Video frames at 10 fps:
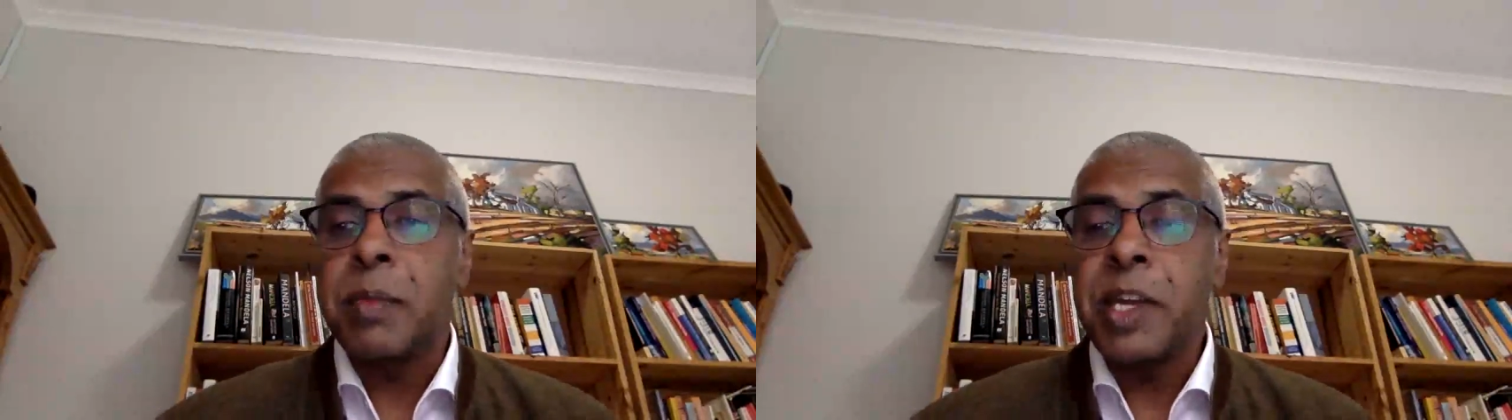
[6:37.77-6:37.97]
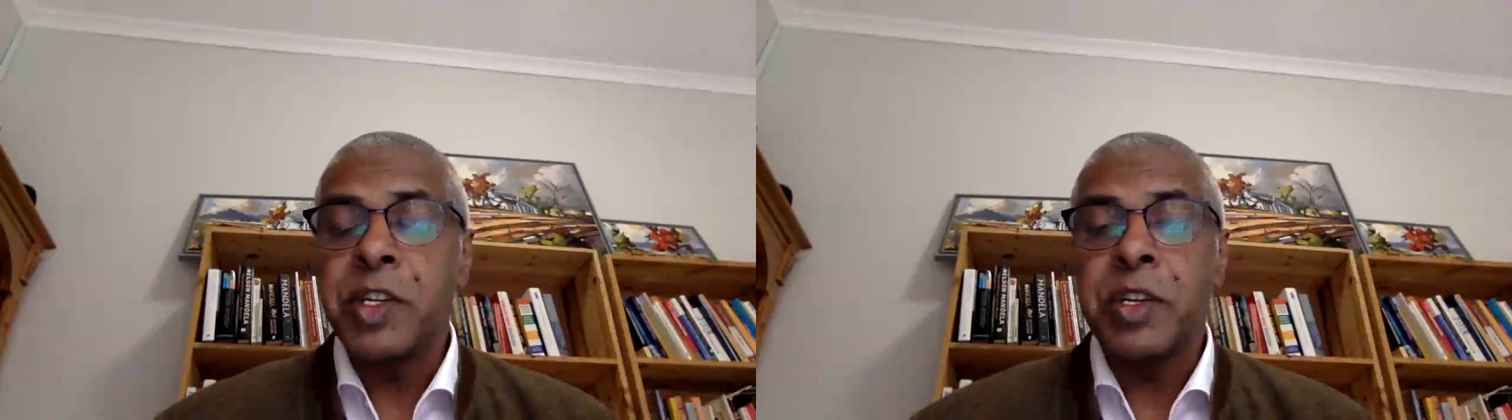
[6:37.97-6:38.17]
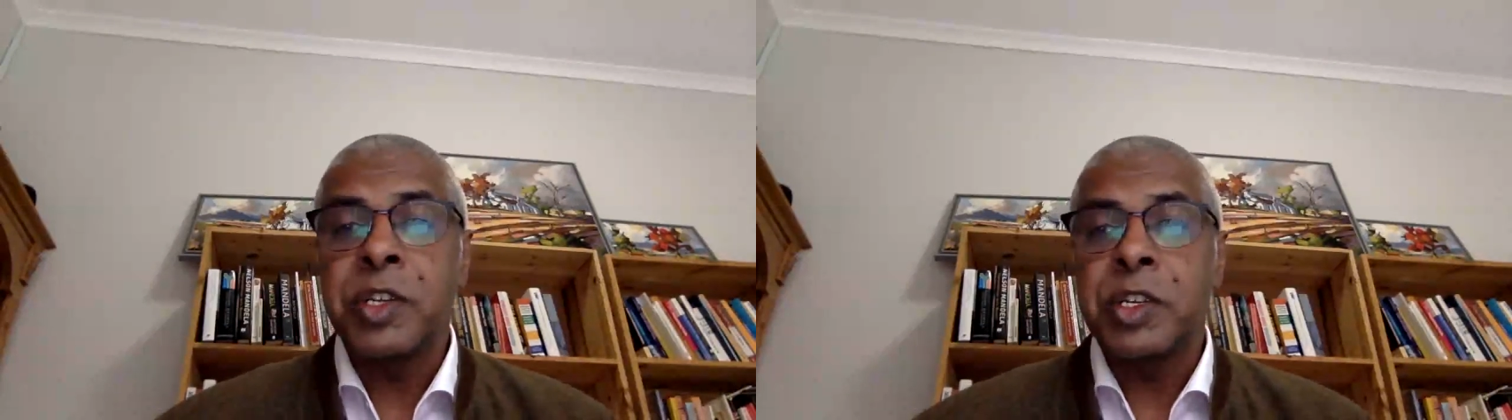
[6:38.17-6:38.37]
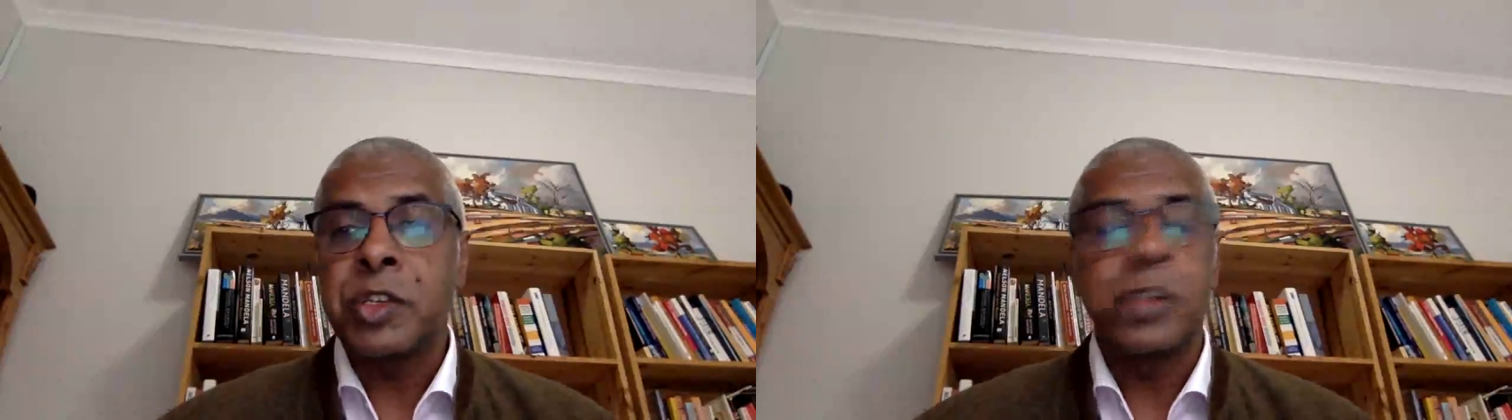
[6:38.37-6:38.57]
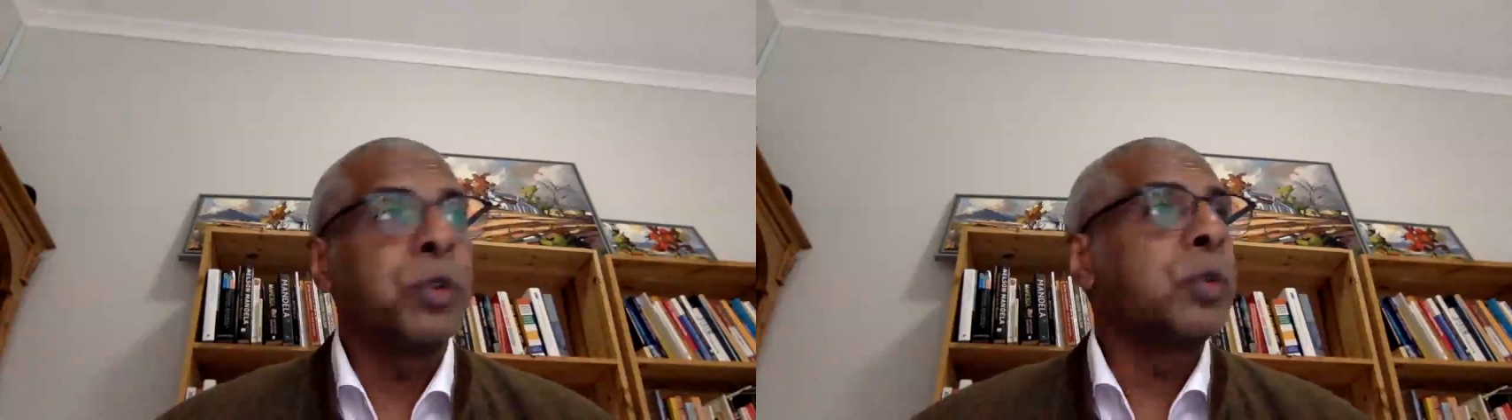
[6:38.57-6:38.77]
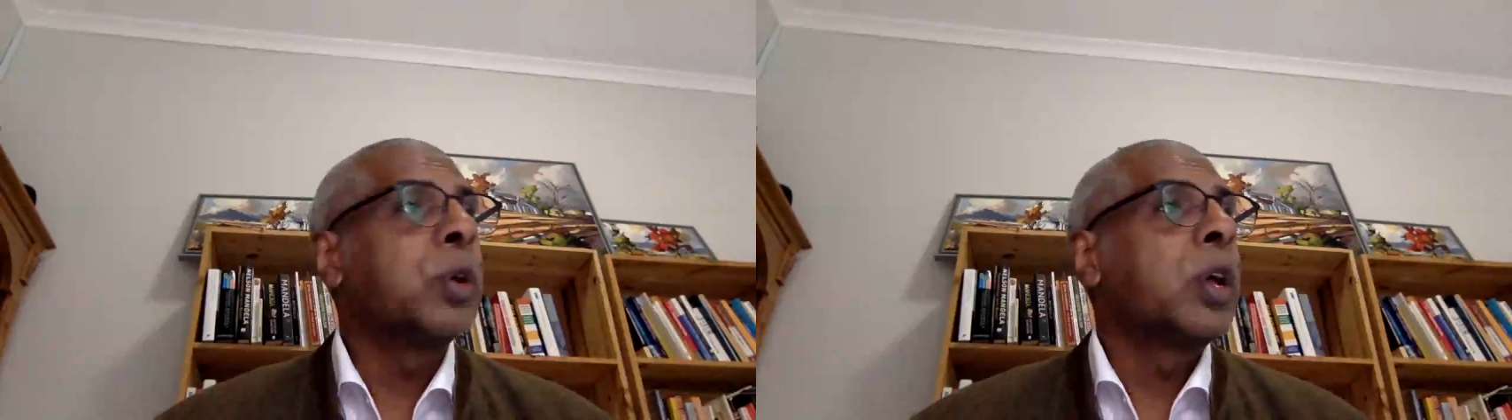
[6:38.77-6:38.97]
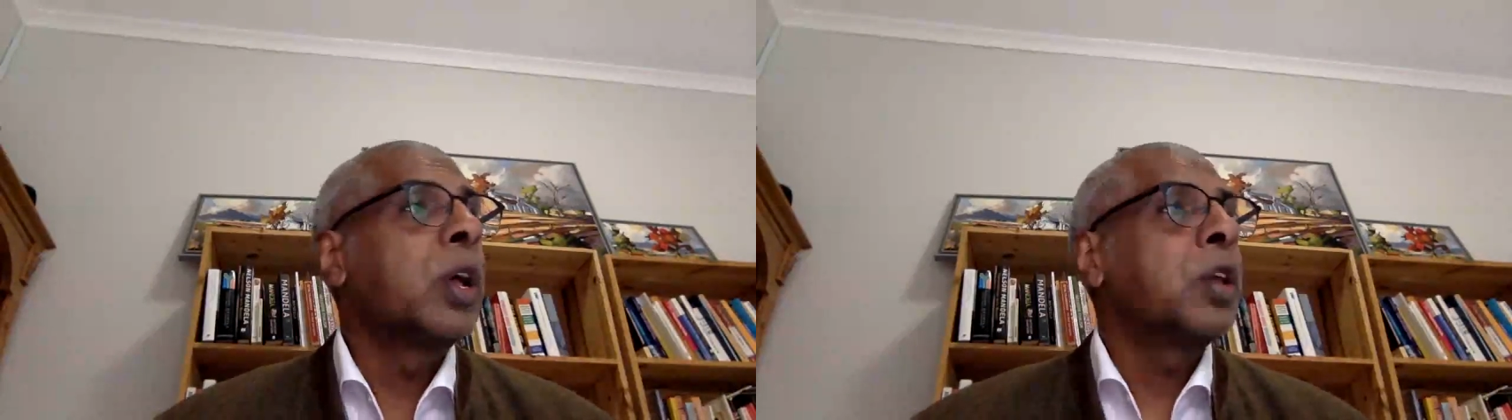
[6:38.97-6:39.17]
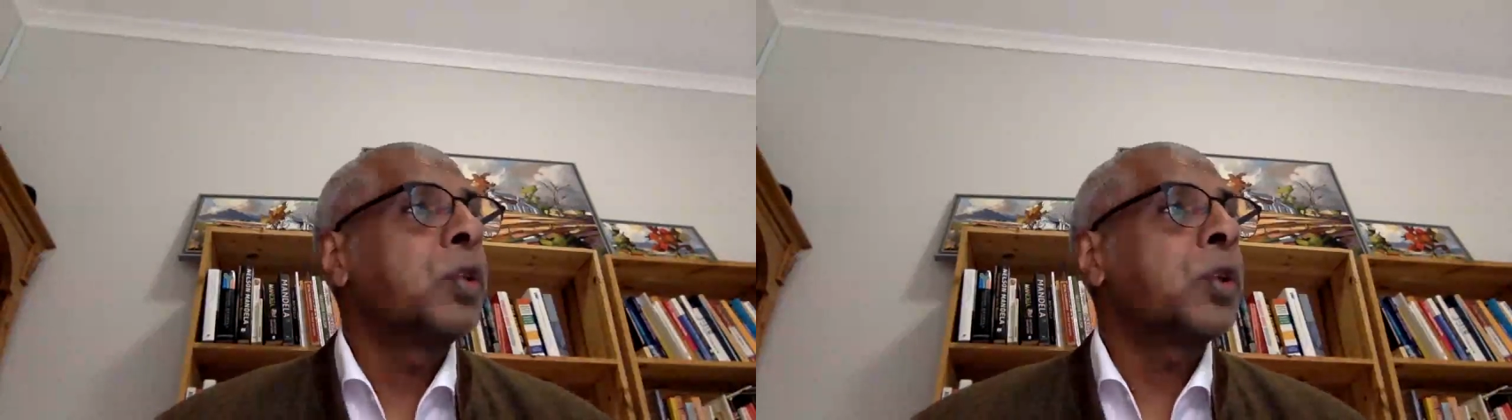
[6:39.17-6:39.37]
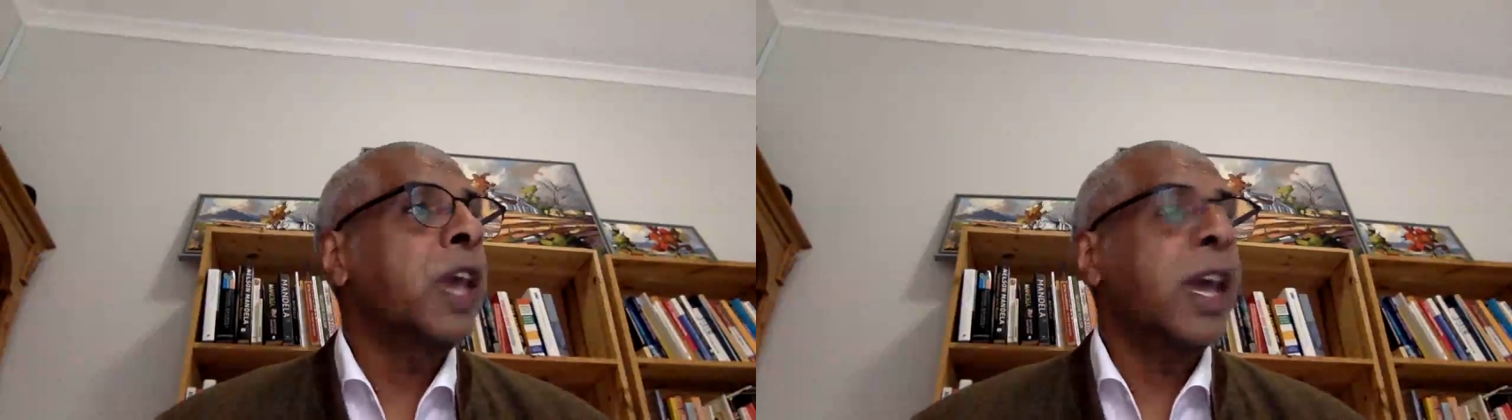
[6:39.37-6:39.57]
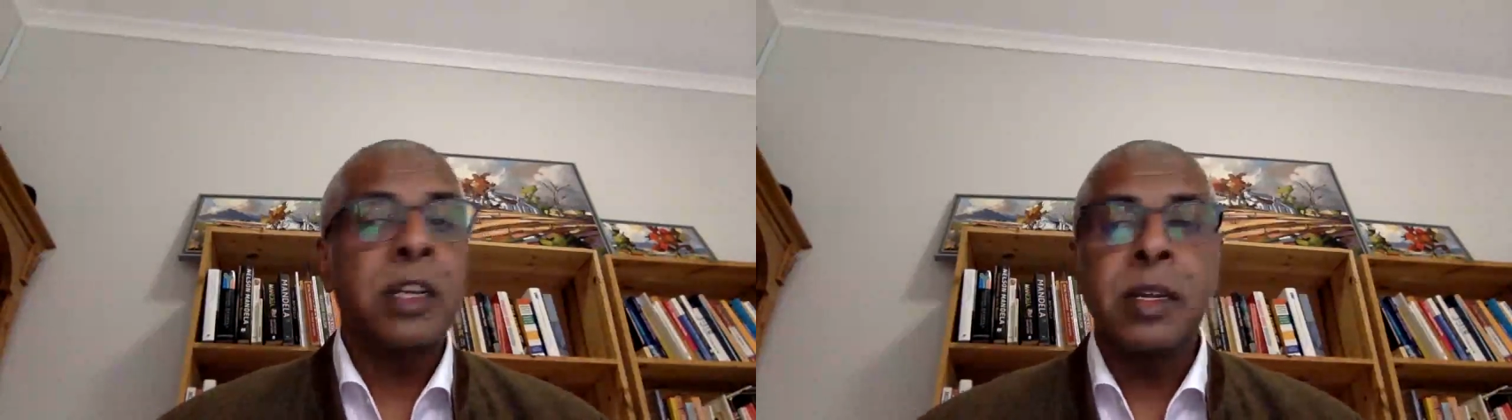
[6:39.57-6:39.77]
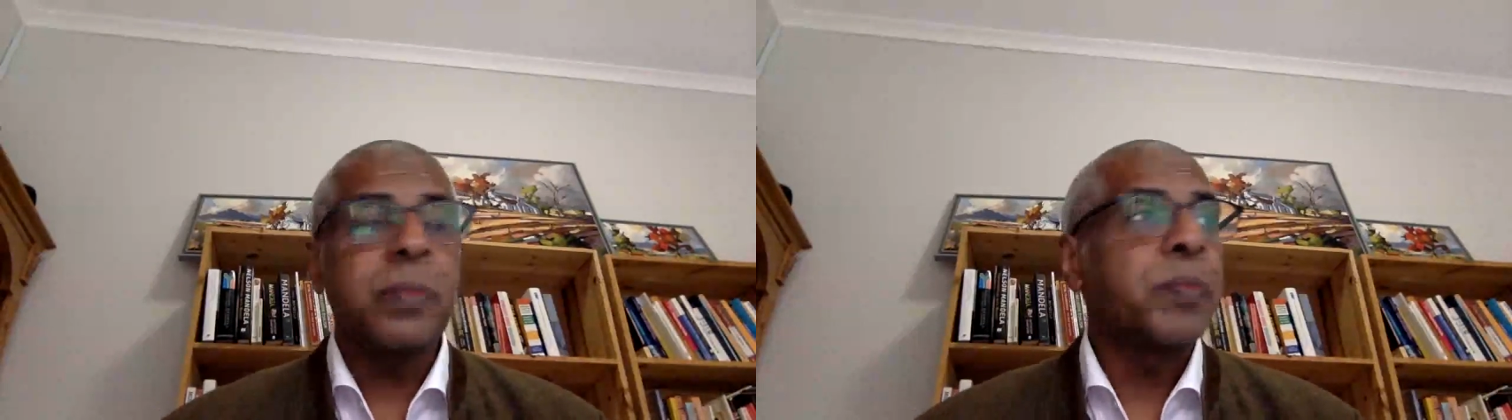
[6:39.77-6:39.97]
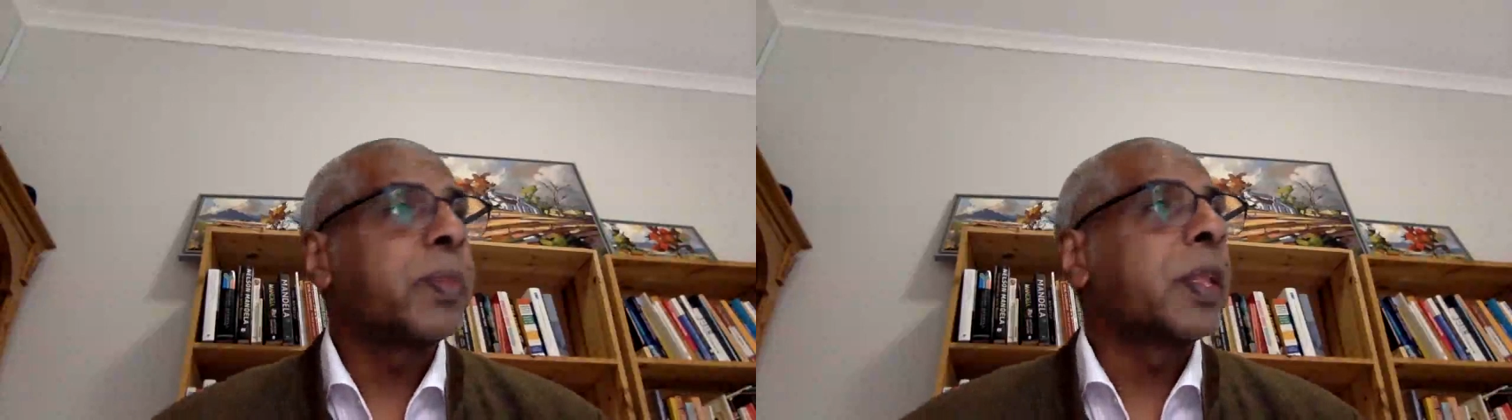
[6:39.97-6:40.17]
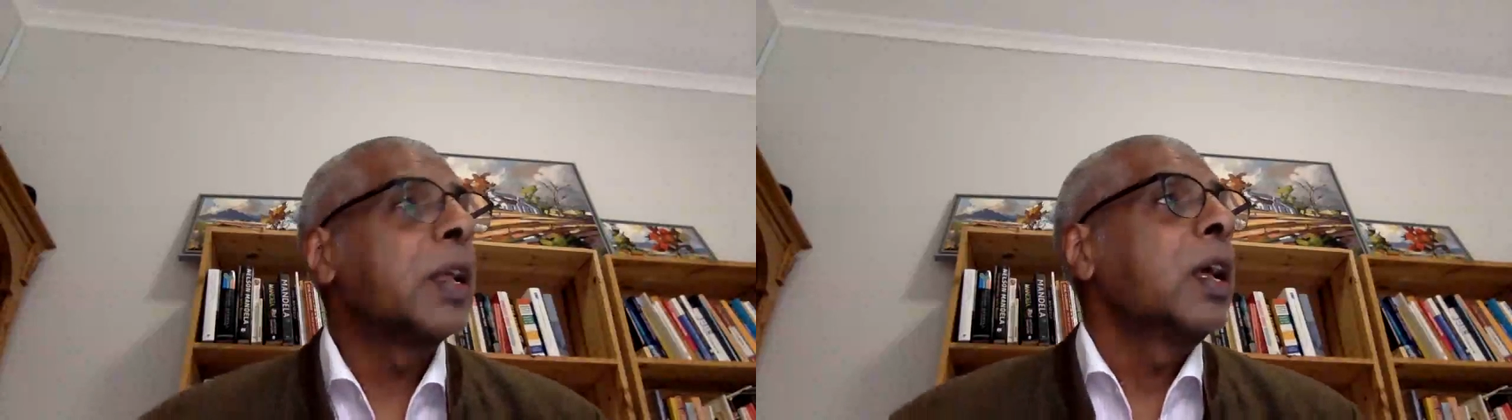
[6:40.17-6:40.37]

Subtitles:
and I'll mention just two. Uganda,